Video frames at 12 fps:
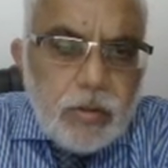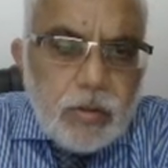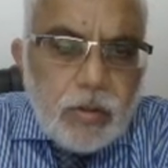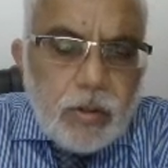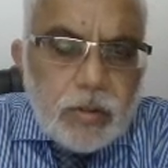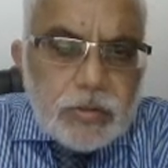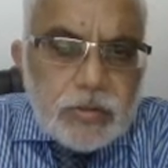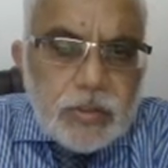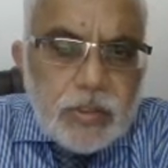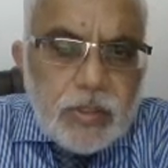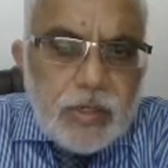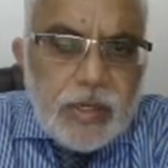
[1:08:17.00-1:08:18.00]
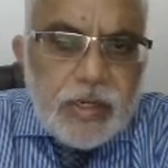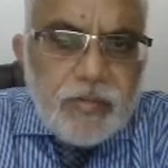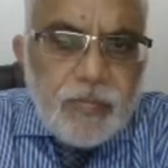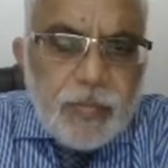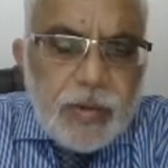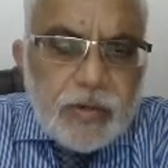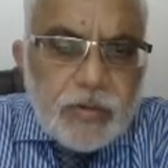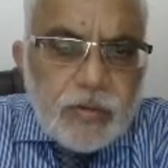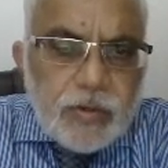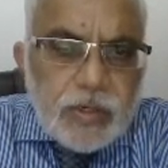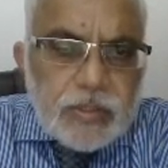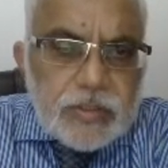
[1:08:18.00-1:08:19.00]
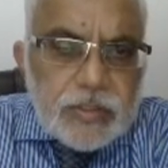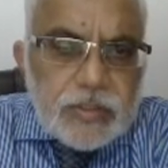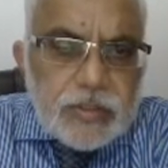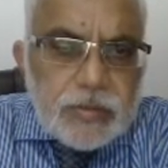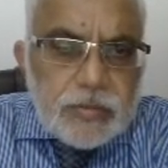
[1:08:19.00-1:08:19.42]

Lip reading: cause negative impact on the organization.